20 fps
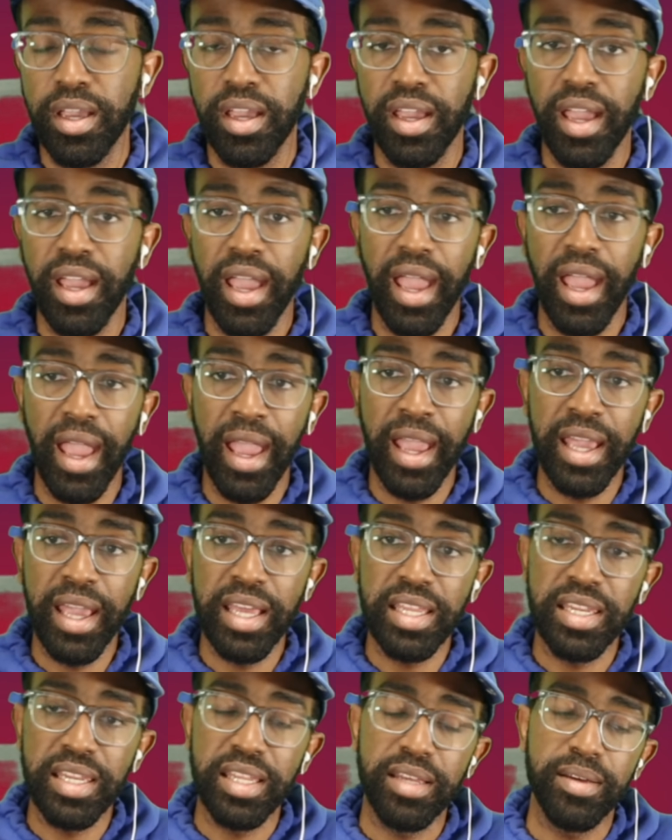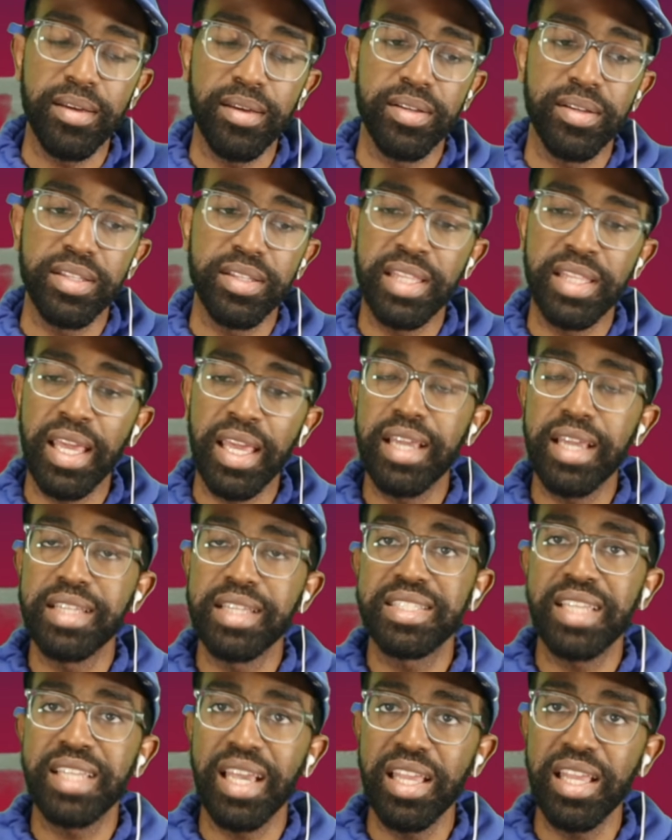And they
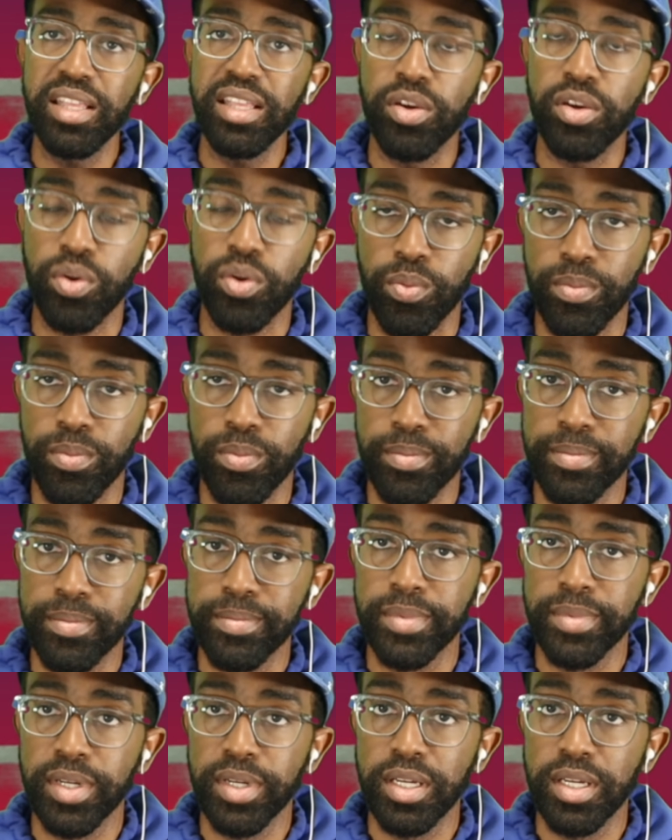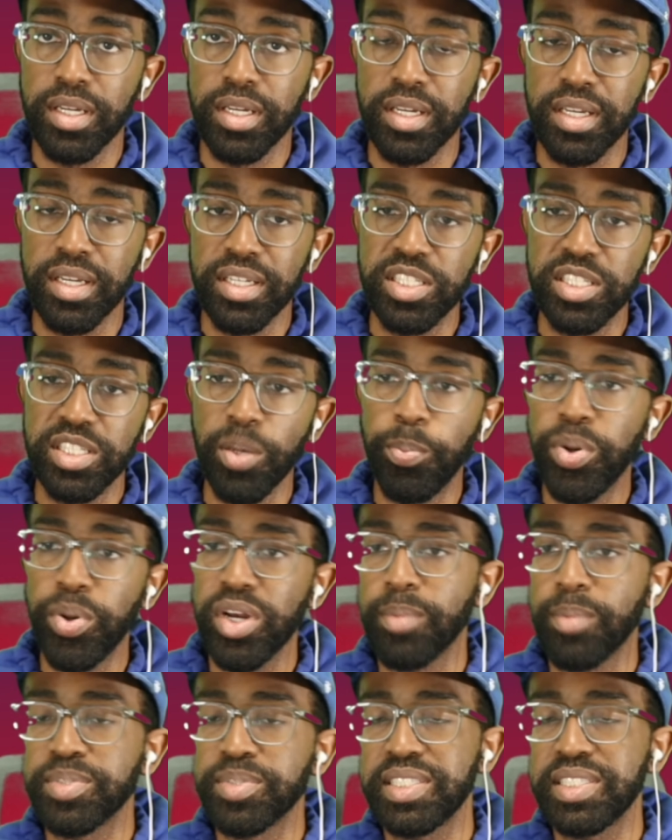continue to put up
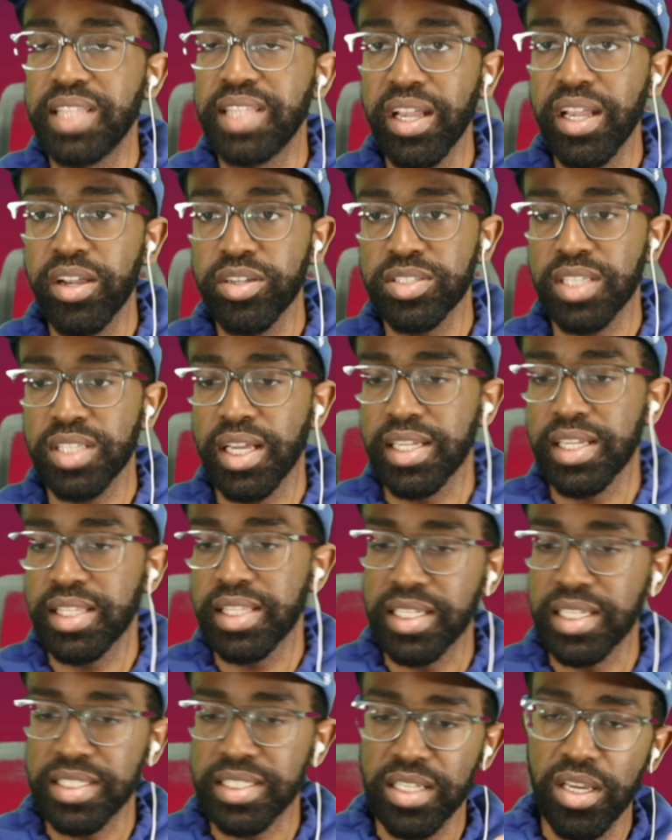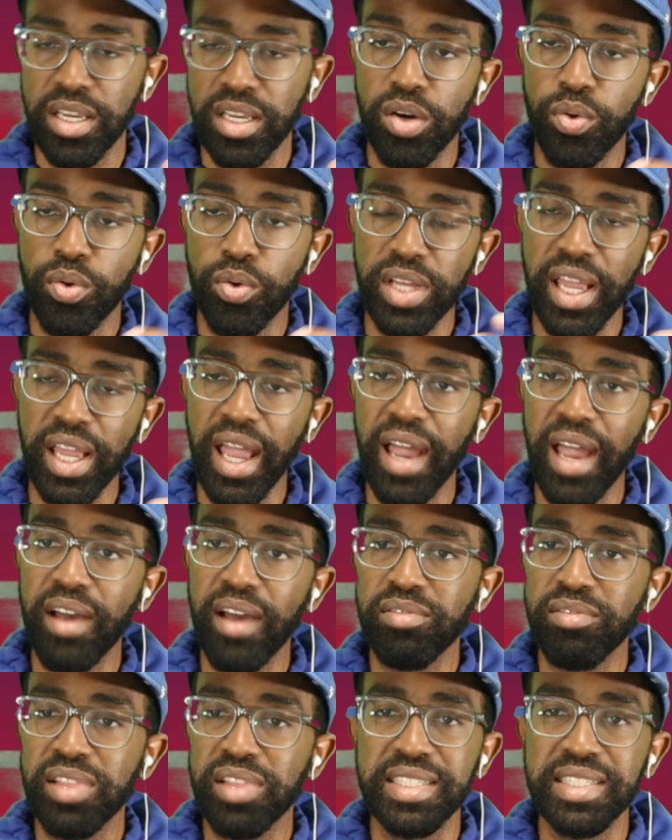stinkers like this where they have
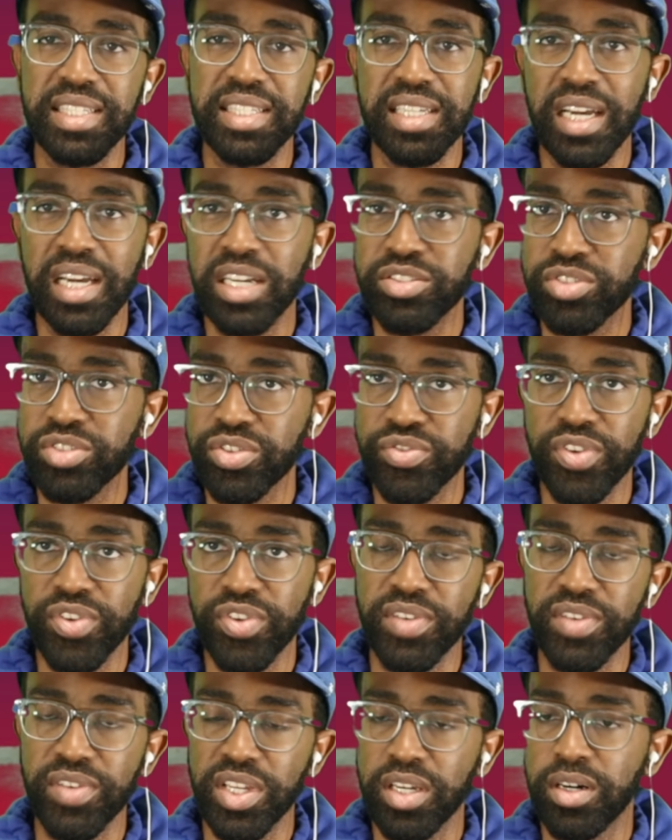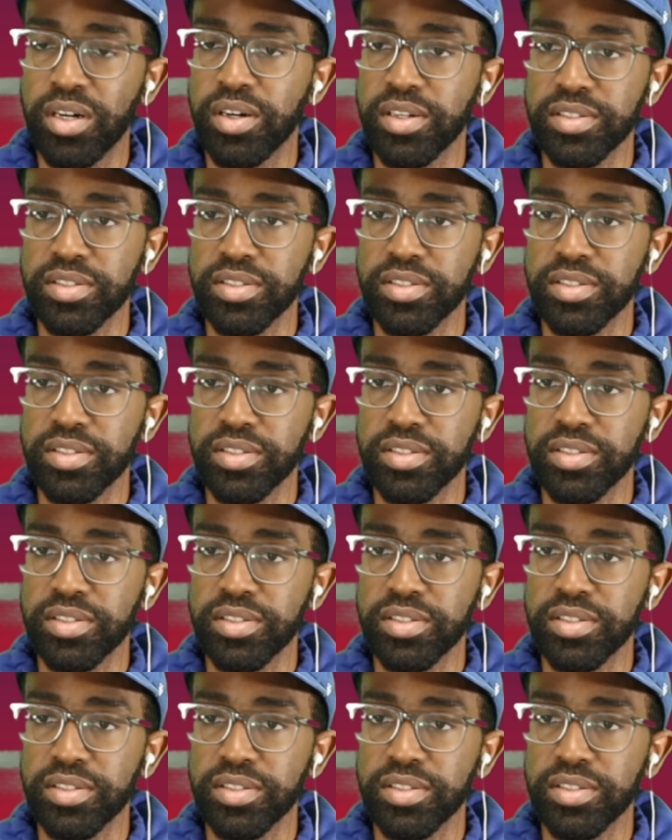less than 150 yards.